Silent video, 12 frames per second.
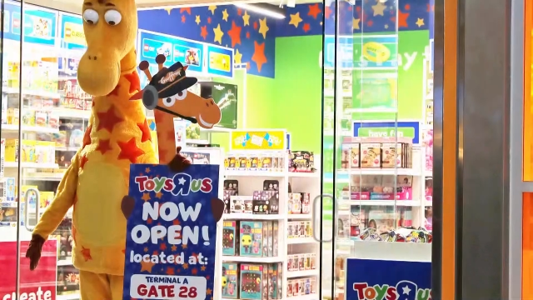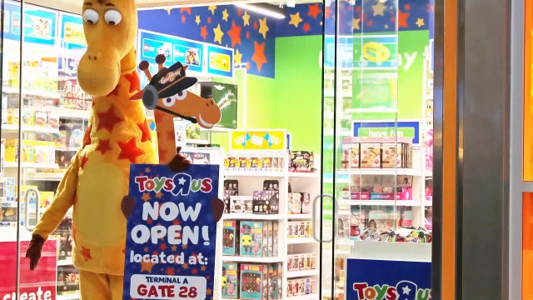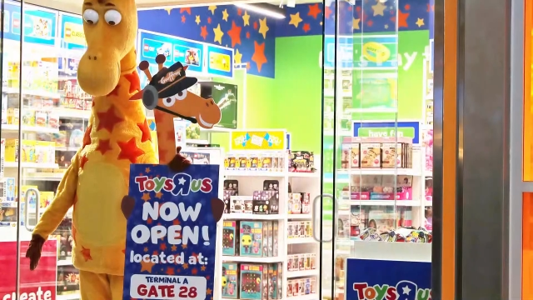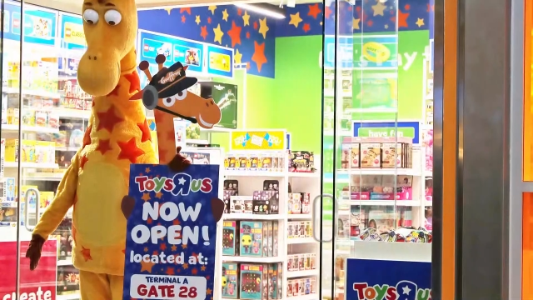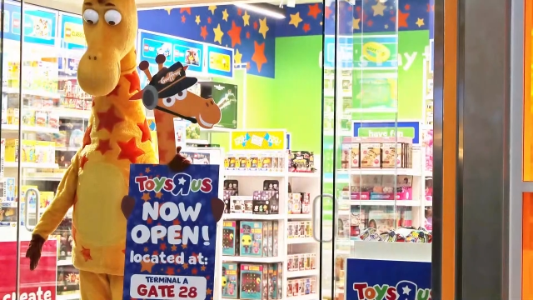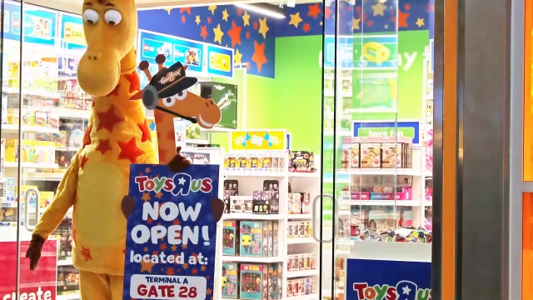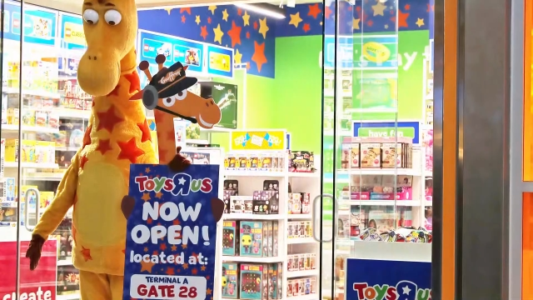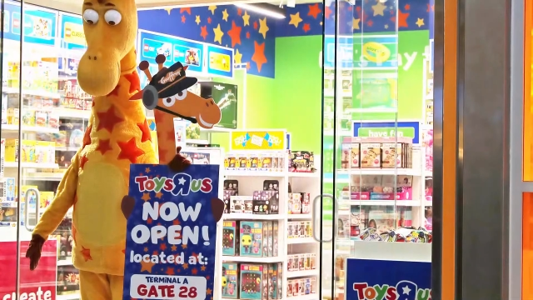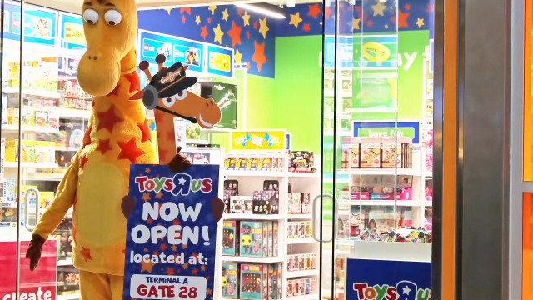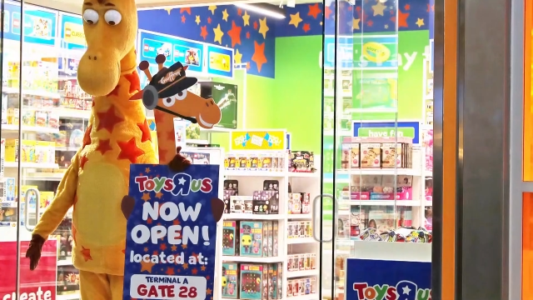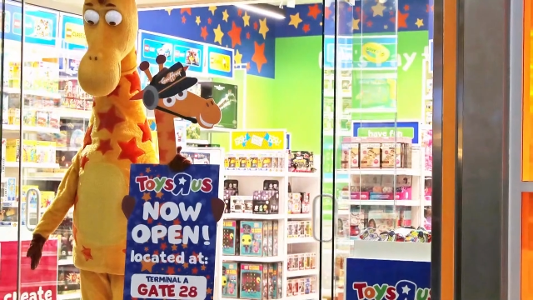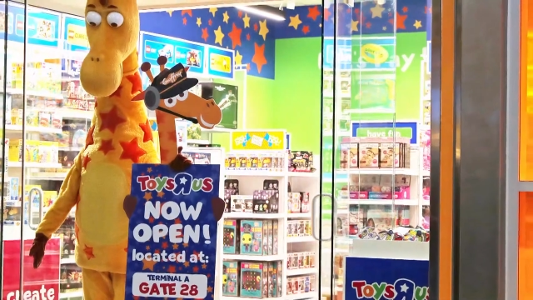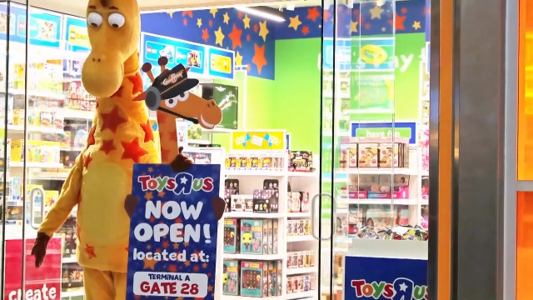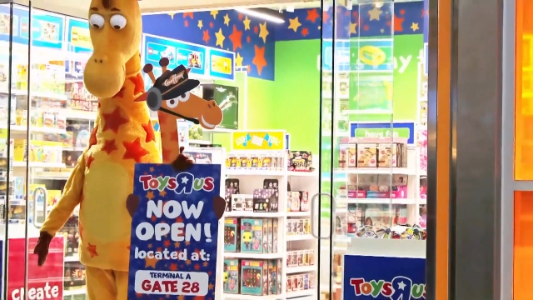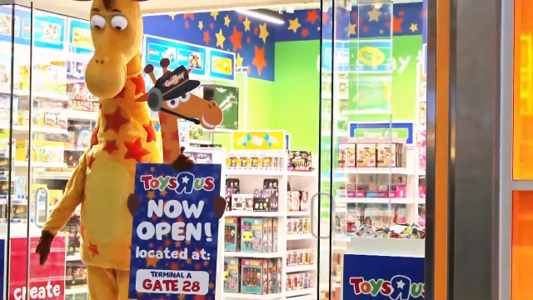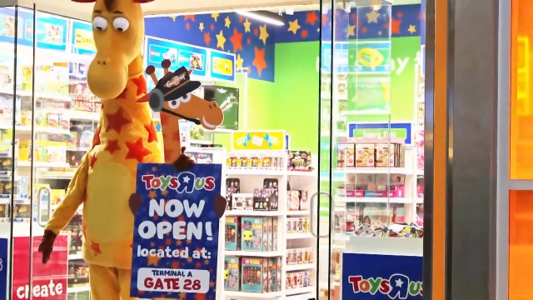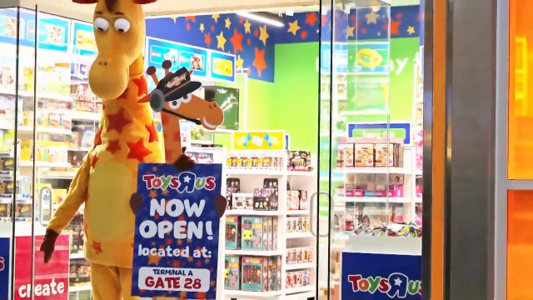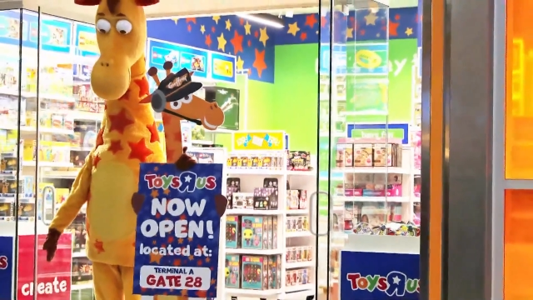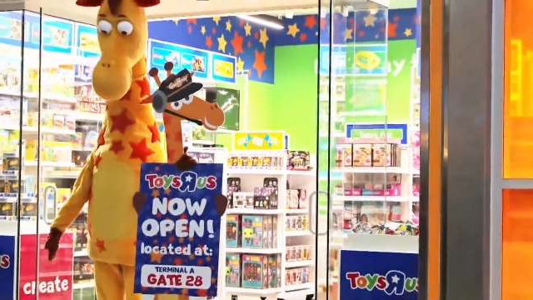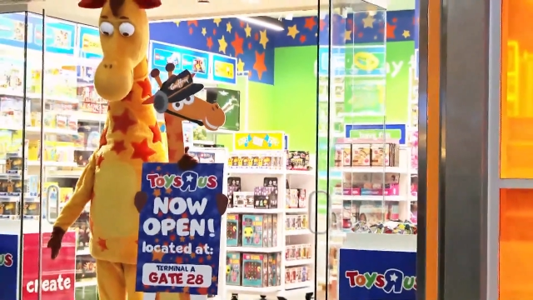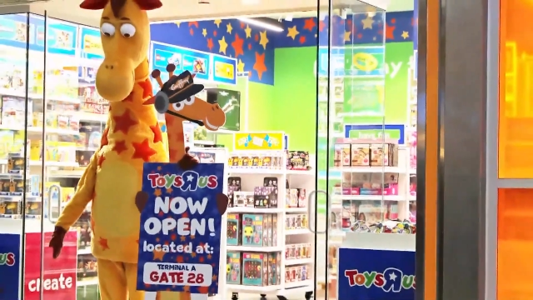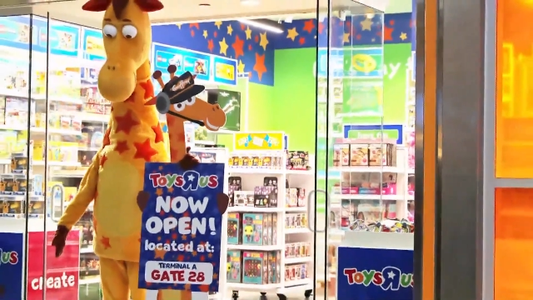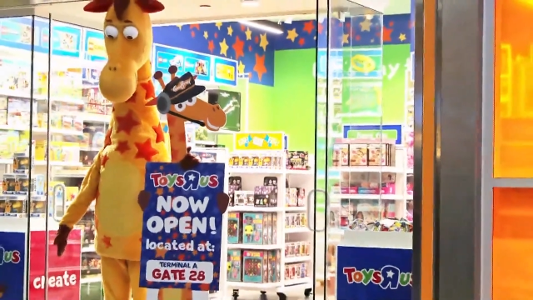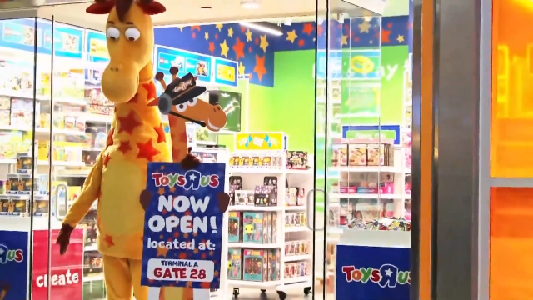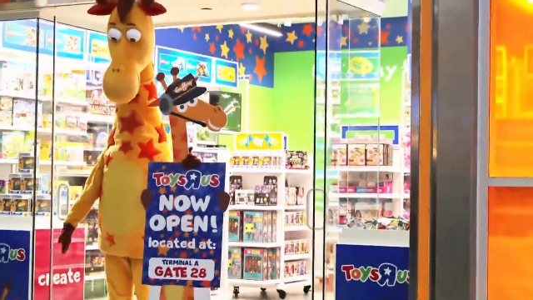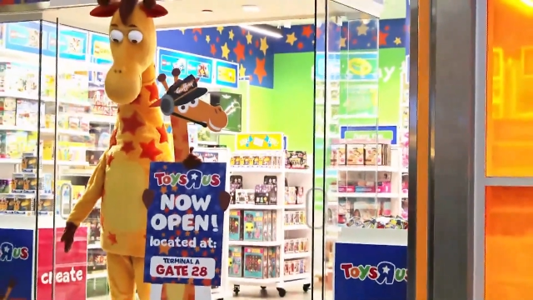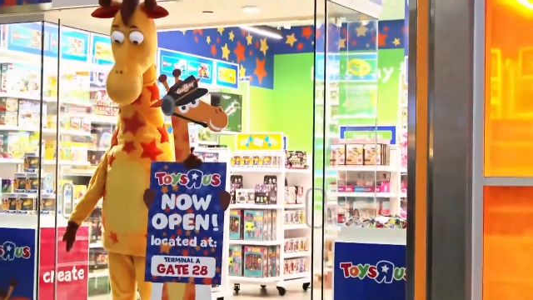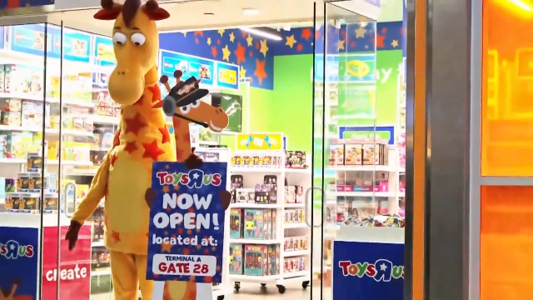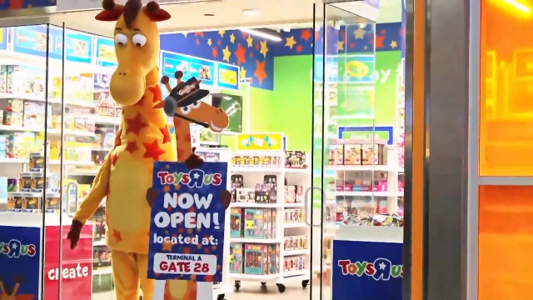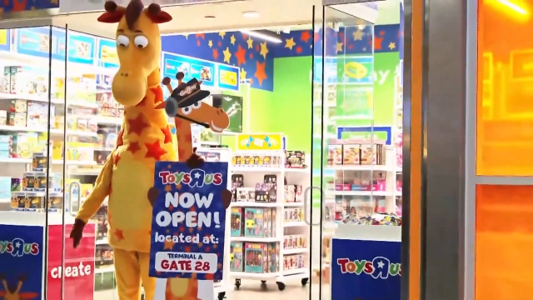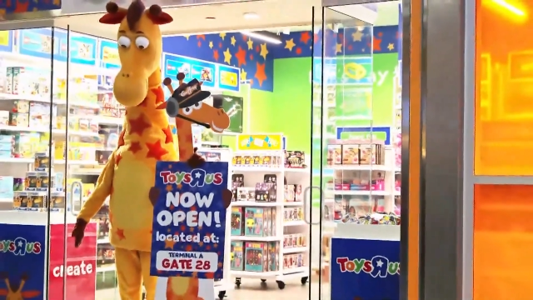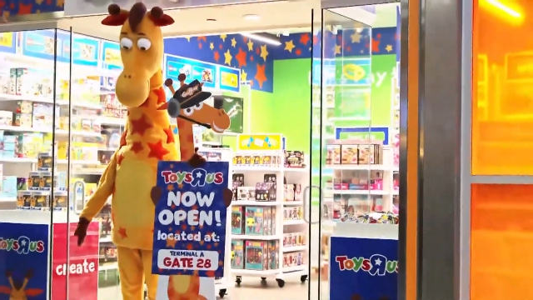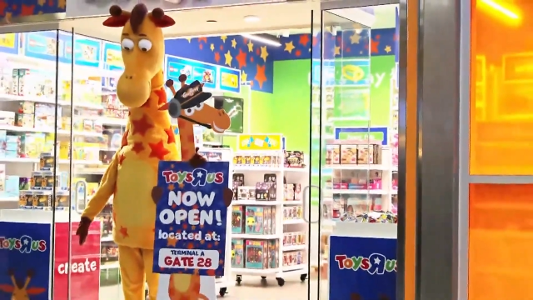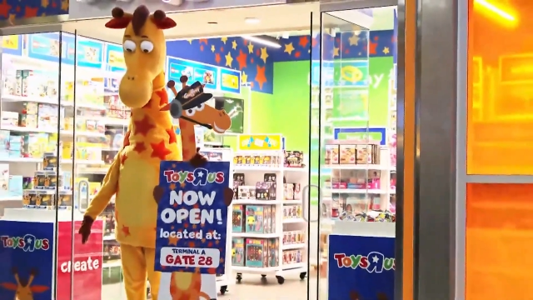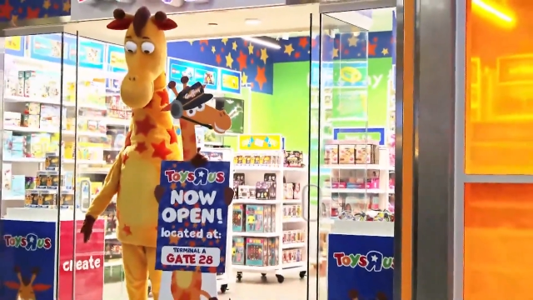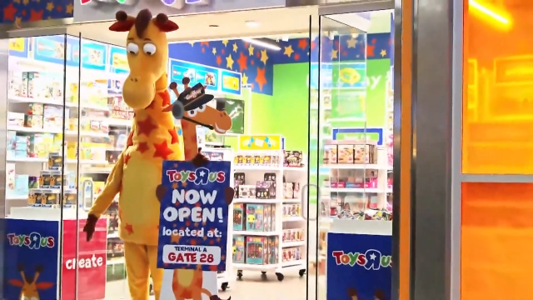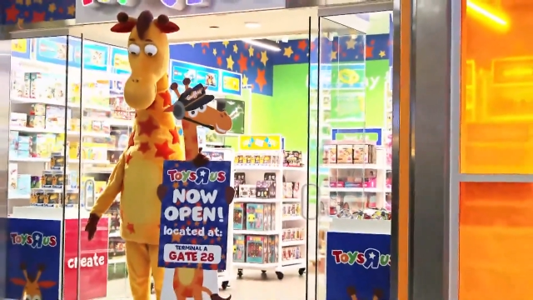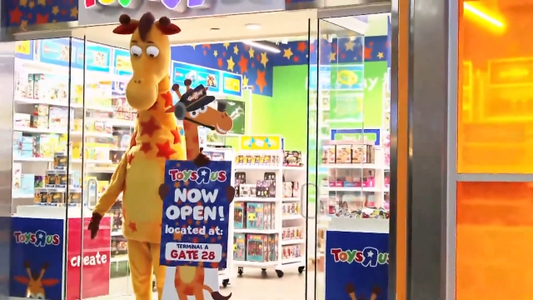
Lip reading: No face is visible, so there are no lips to read.